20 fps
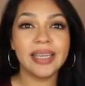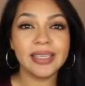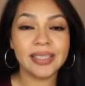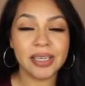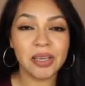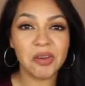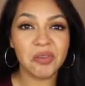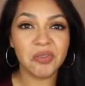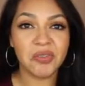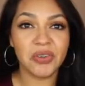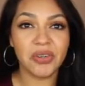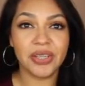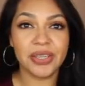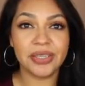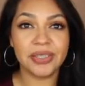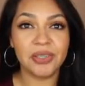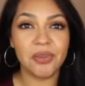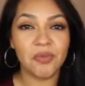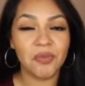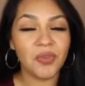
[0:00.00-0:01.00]
that is it for
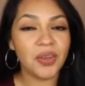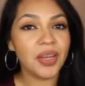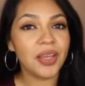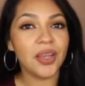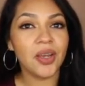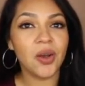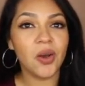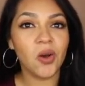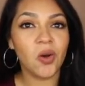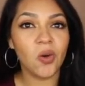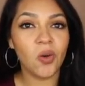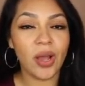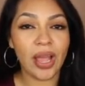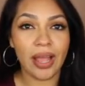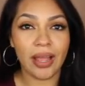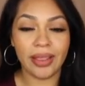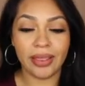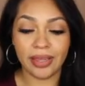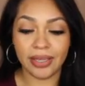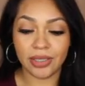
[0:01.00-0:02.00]
this video
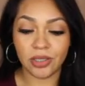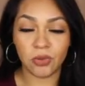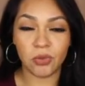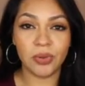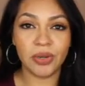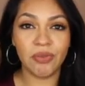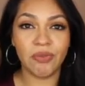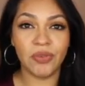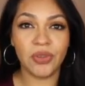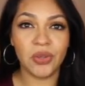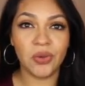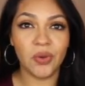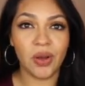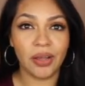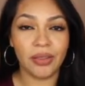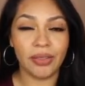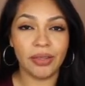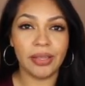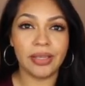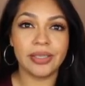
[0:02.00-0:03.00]
and this review
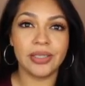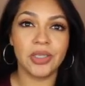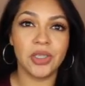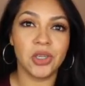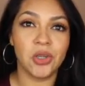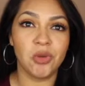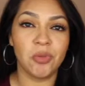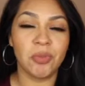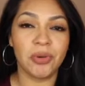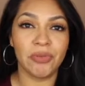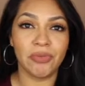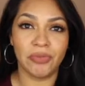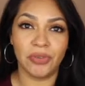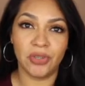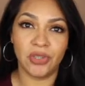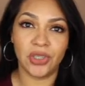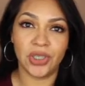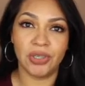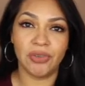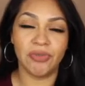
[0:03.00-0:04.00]
on this new
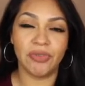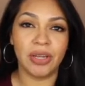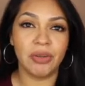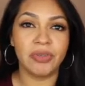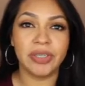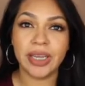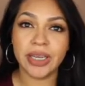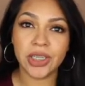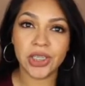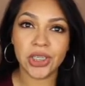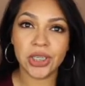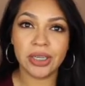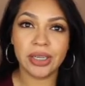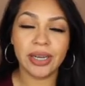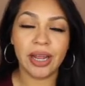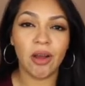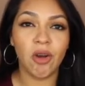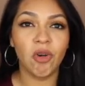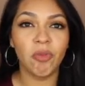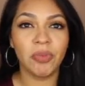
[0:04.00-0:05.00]
PROFUSION
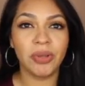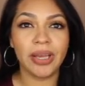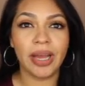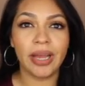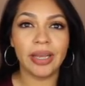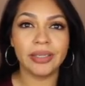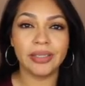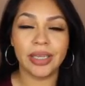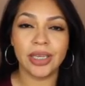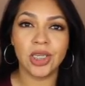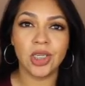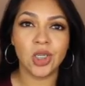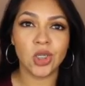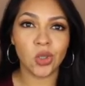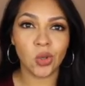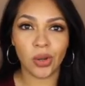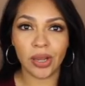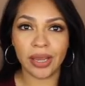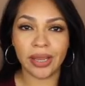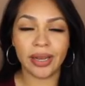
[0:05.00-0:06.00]
foundation. I hope you guys
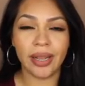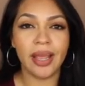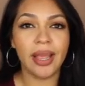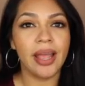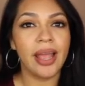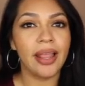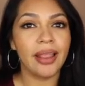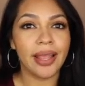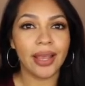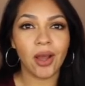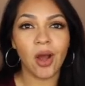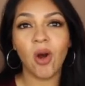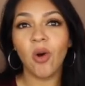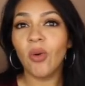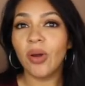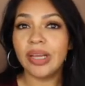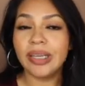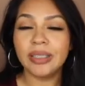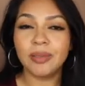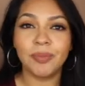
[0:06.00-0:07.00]
enjoyed. Like
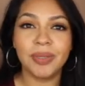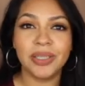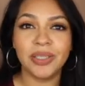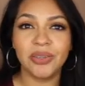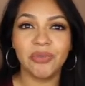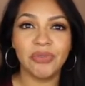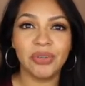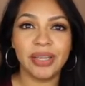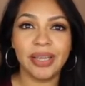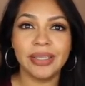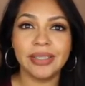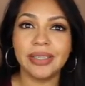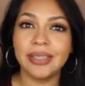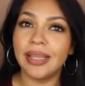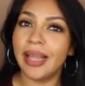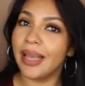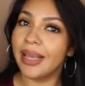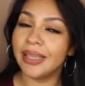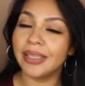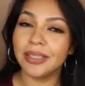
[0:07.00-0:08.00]
always, please don't forget to
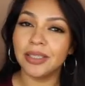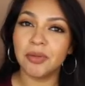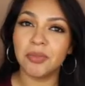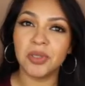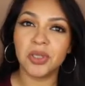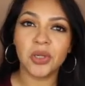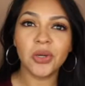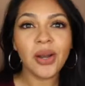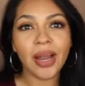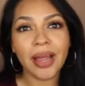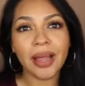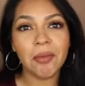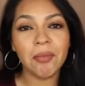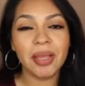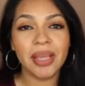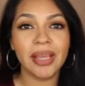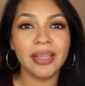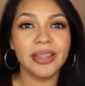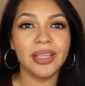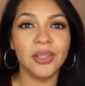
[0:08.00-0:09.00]
like and subscribe.
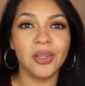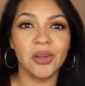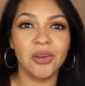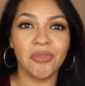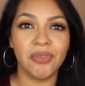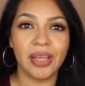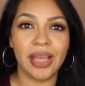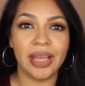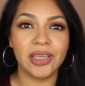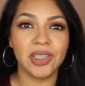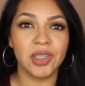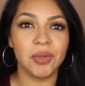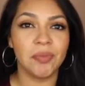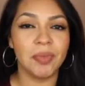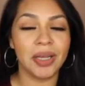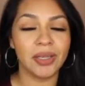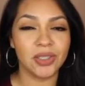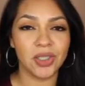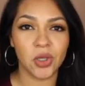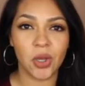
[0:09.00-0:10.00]
Hit that notification
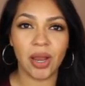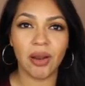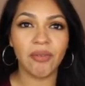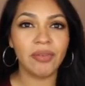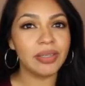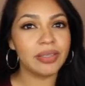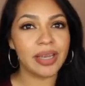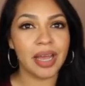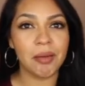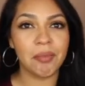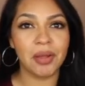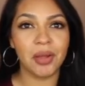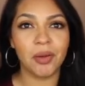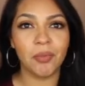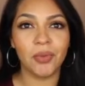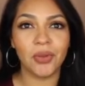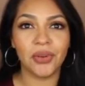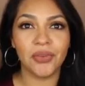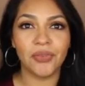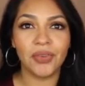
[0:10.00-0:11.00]
bell so every time I
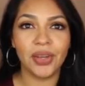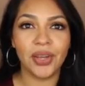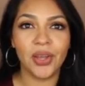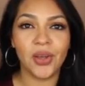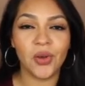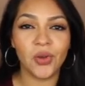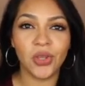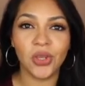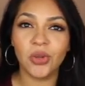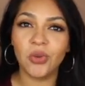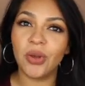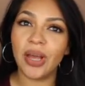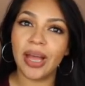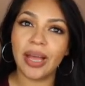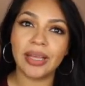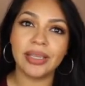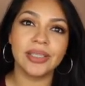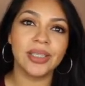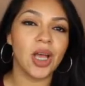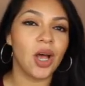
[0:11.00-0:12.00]
upload a video, you
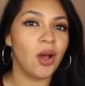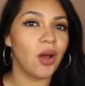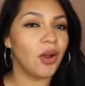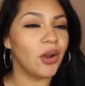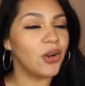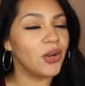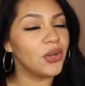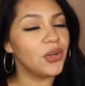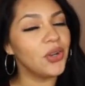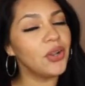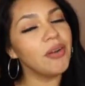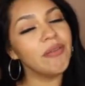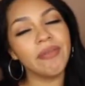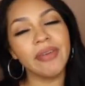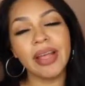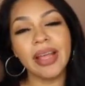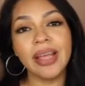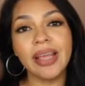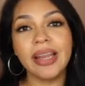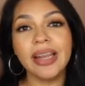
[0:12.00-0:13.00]
guys are
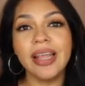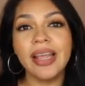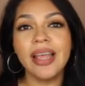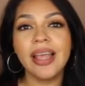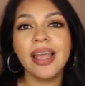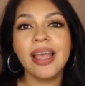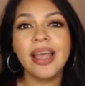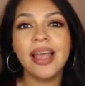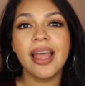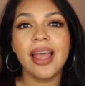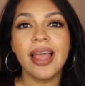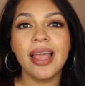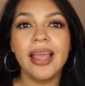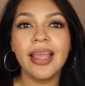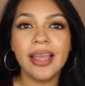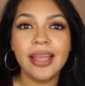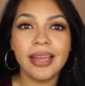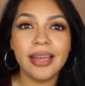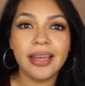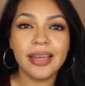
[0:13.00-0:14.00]
notified.
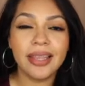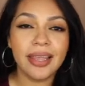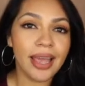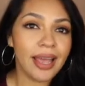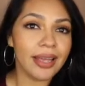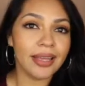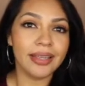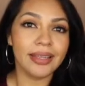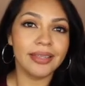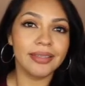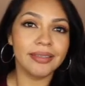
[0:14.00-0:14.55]
And yeah,